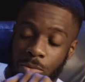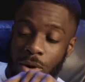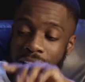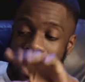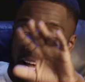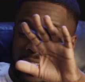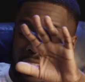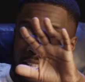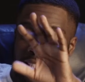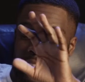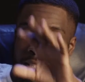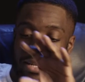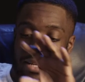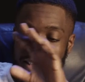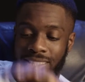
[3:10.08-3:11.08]
why
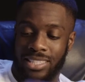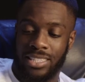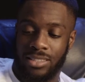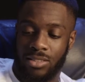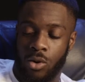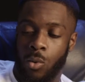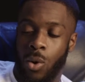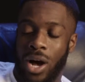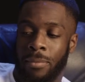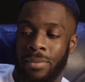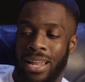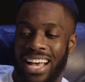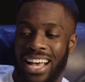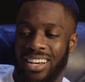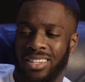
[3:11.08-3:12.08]
this makes sense or why I'm
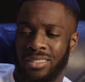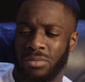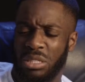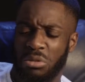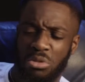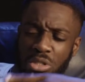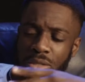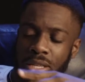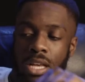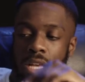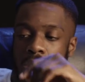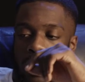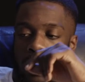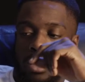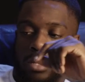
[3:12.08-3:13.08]
like, would you?
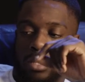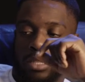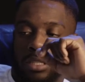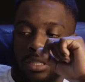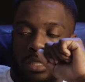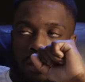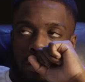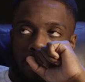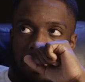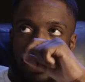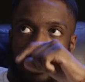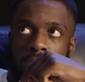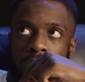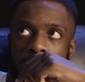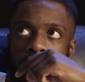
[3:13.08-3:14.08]

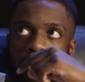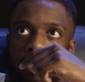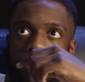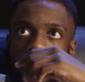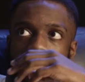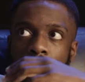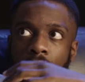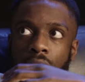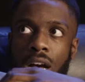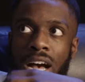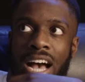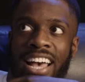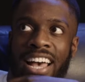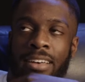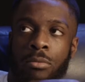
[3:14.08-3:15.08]
Because
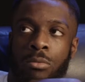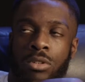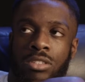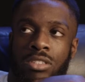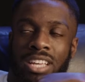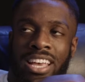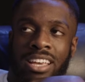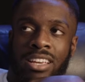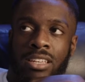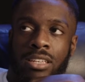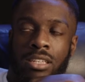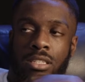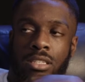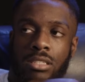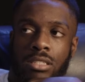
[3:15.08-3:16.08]
I was
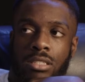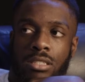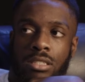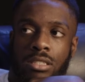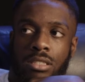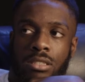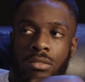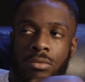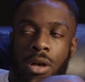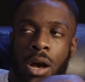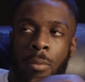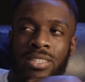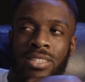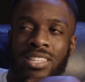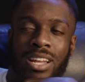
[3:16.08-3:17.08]

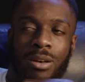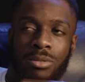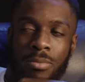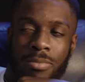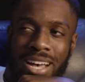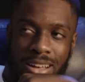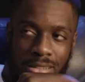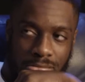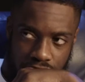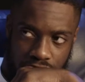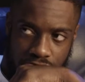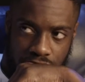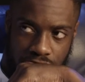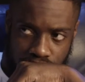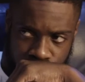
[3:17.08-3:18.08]
up until I was about
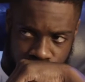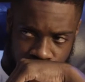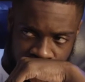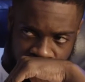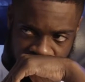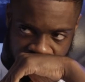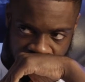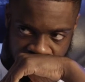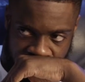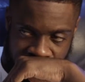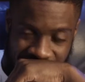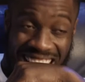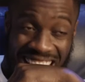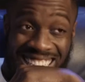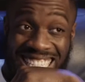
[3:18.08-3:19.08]

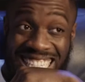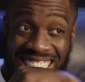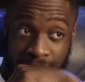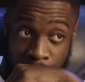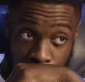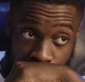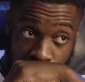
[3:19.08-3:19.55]
19,